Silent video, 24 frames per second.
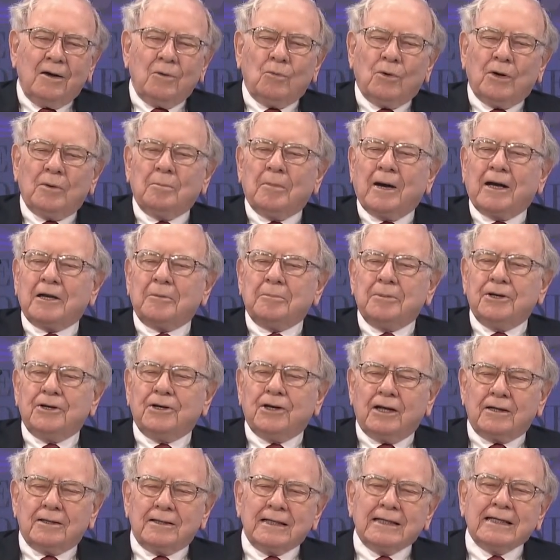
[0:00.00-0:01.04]
what might have been
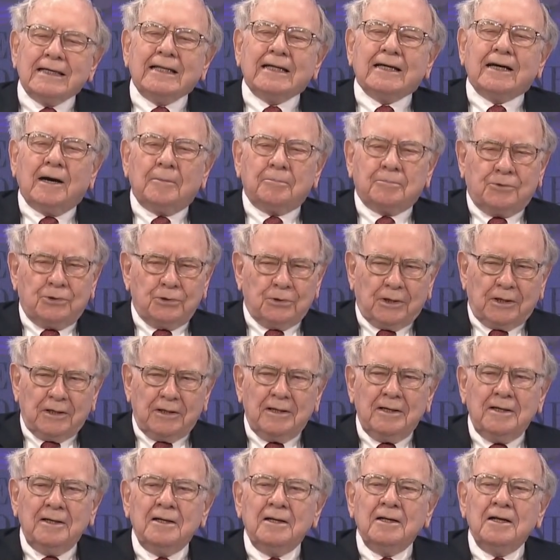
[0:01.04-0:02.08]
done leading up to it,
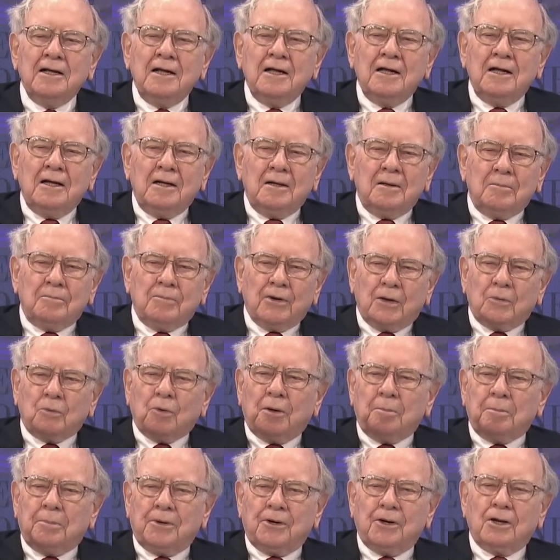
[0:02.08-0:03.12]
but
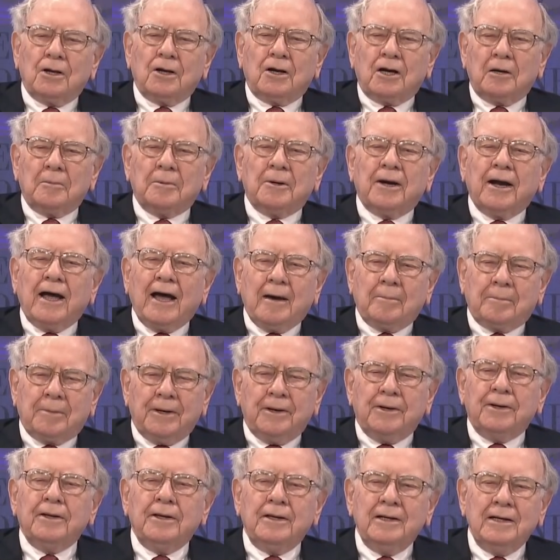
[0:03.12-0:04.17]
when Pearl Harbor
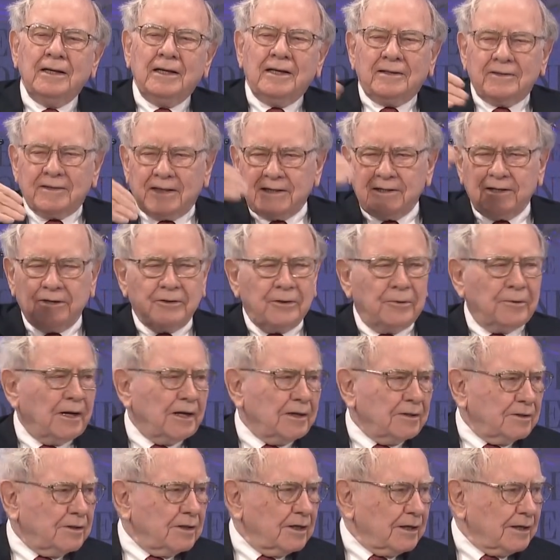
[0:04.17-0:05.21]
happened, they did the
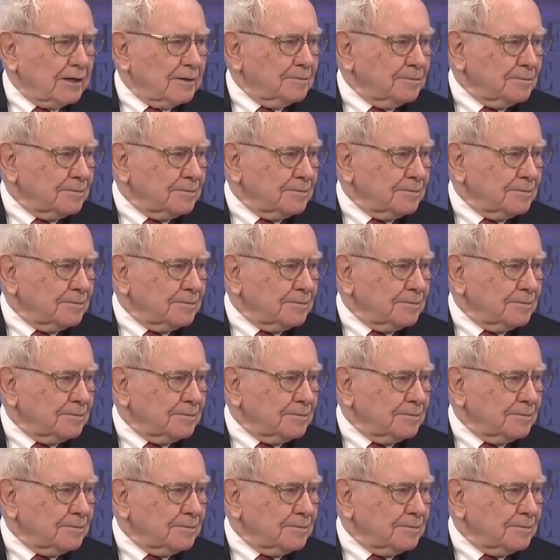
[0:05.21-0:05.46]
right thing.